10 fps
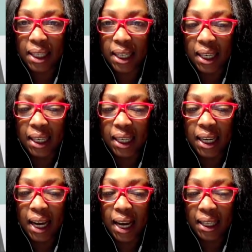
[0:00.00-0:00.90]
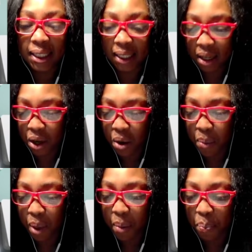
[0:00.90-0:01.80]
The healing has
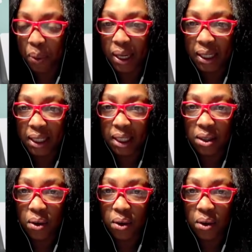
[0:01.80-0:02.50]
completed.